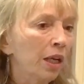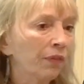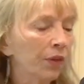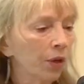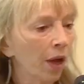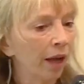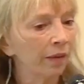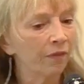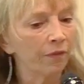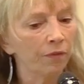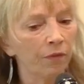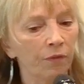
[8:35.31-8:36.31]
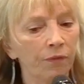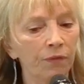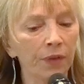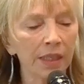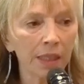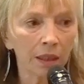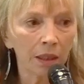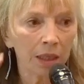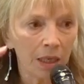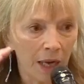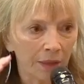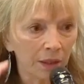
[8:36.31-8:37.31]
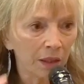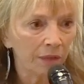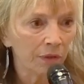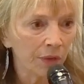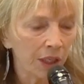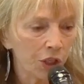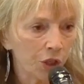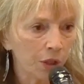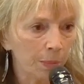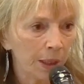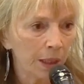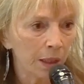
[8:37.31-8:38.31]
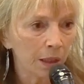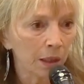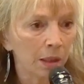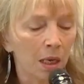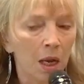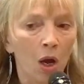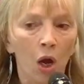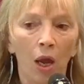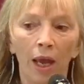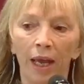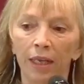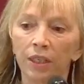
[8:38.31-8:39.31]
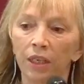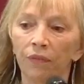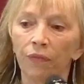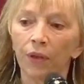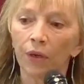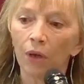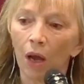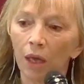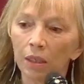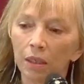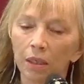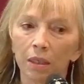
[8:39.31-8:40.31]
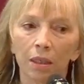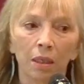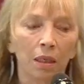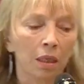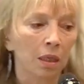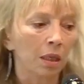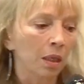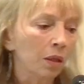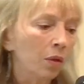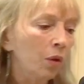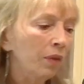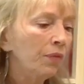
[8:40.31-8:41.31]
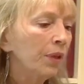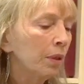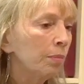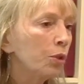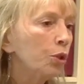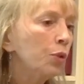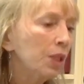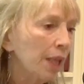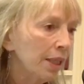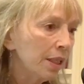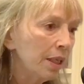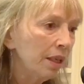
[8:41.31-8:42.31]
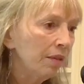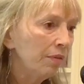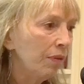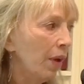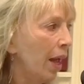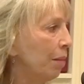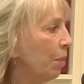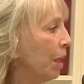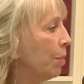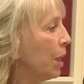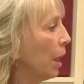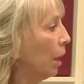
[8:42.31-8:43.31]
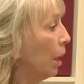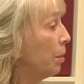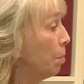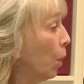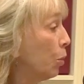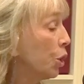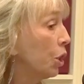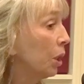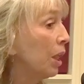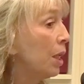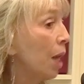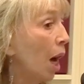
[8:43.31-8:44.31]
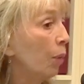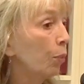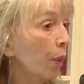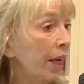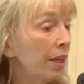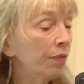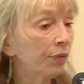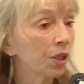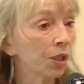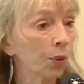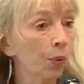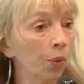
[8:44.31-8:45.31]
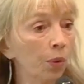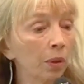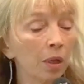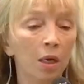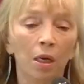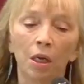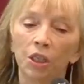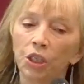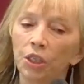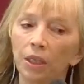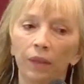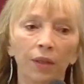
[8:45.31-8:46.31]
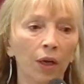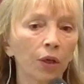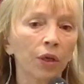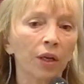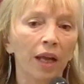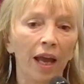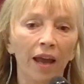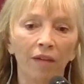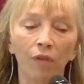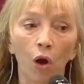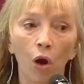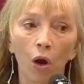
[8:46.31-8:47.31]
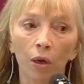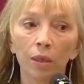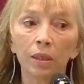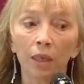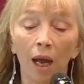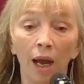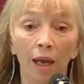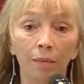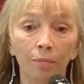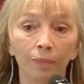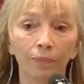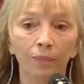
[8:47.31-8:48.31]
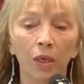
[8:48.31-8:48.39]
if they're not physically at the level they should be, and if they're too sensitive and maybe emotionally not ready for school," she said, "they're going to have a hard time.